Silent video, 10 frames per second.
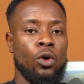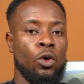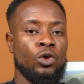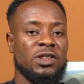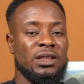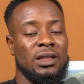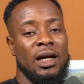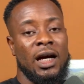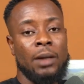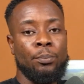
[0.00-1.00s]
host,
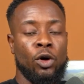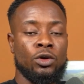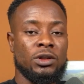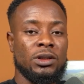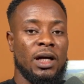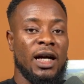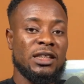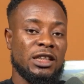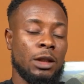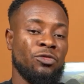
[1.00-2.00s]
and port are
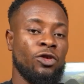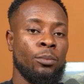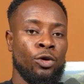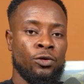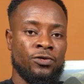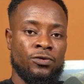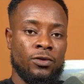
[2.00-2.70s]
the same for both.